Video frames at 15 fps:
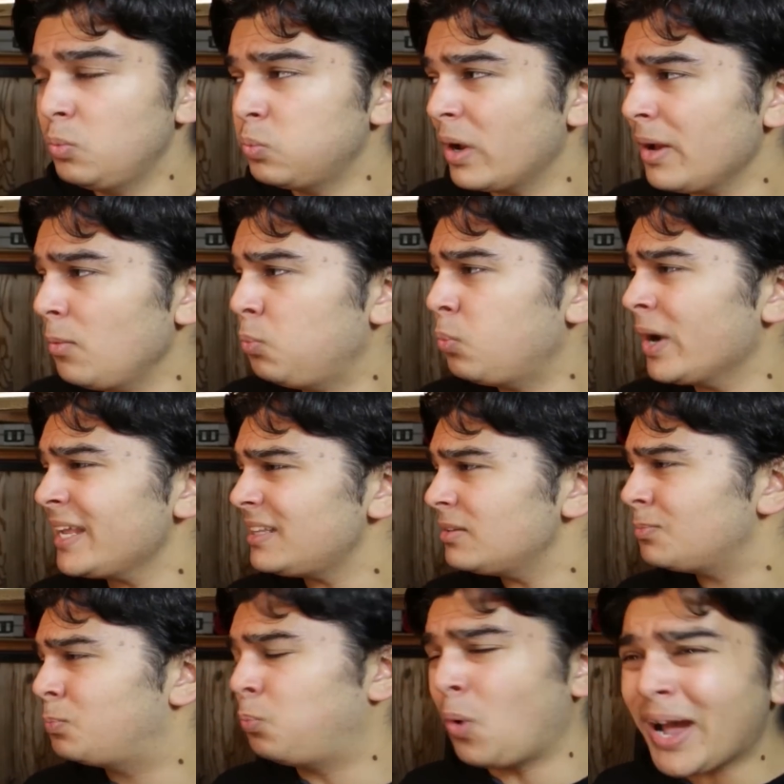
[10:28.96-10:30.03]
What?
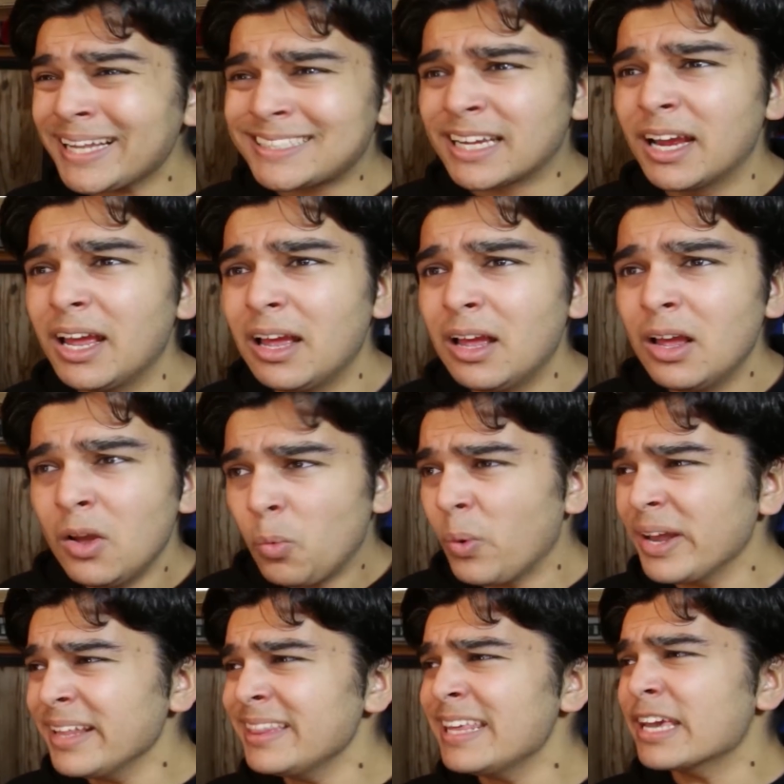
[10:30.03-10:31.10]
What? What?
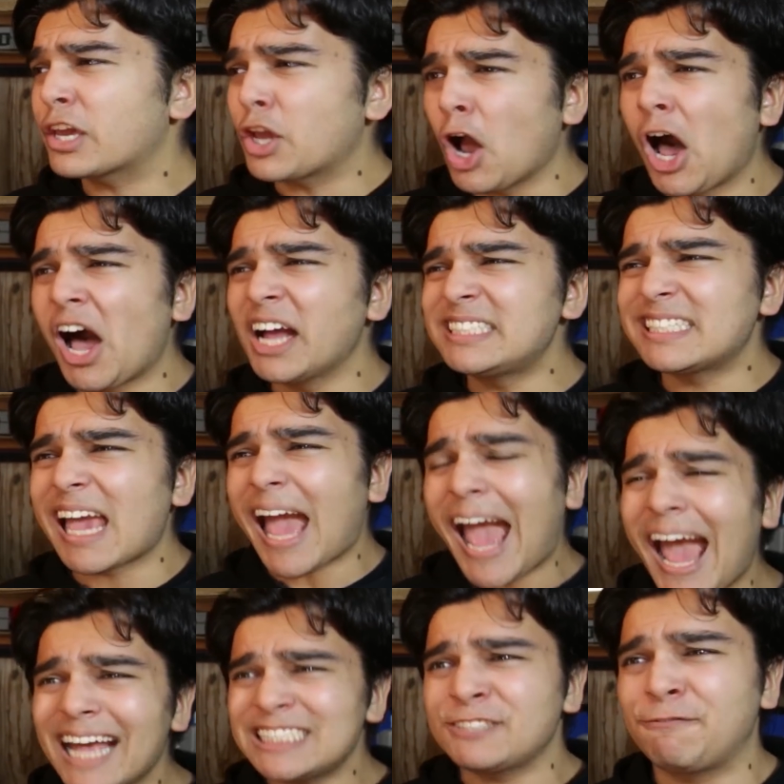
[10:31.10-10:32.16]
What in the God's
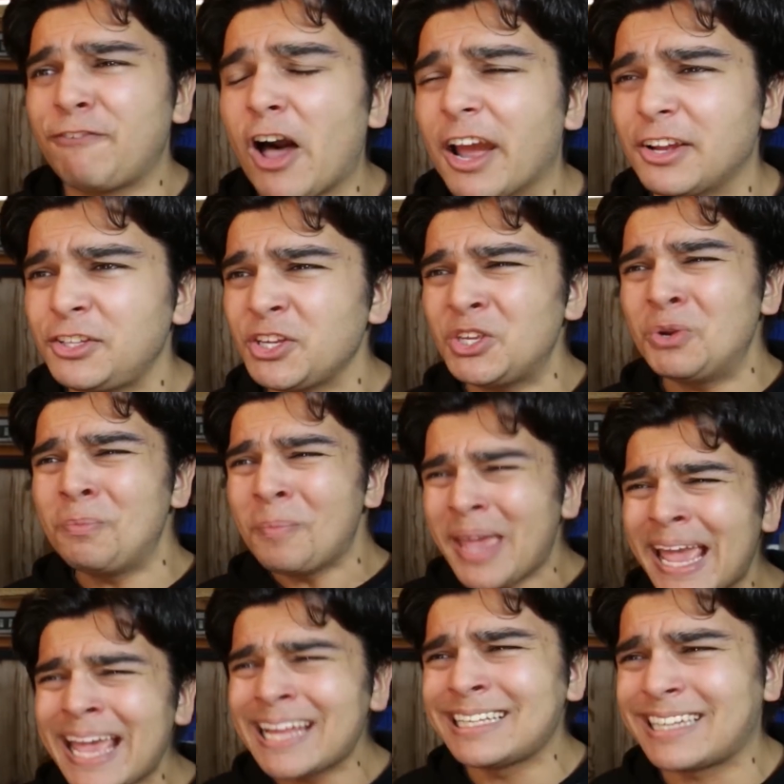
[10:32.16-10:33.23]
ass fuck do you
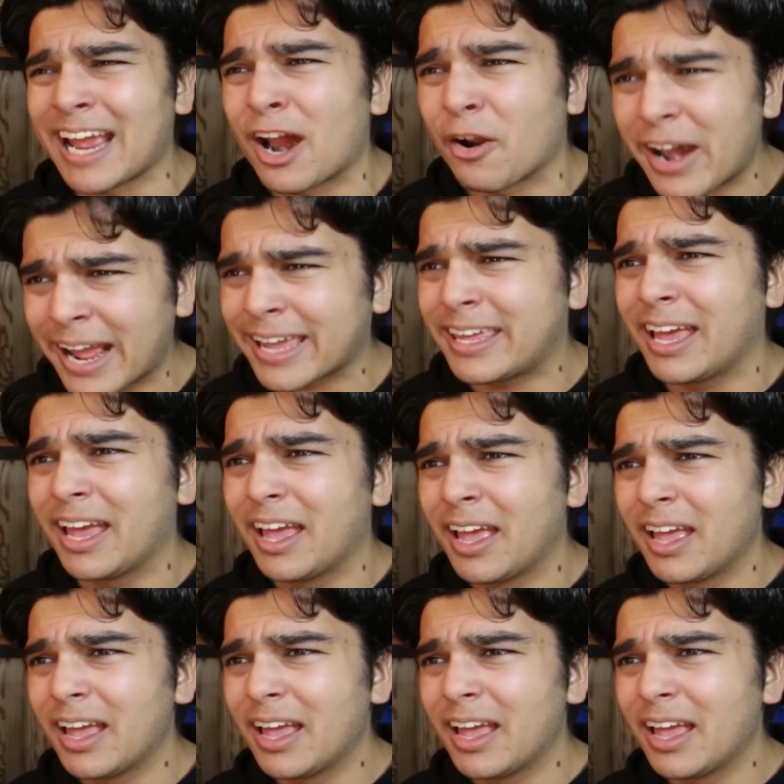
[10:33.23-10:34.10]
mean, Derek?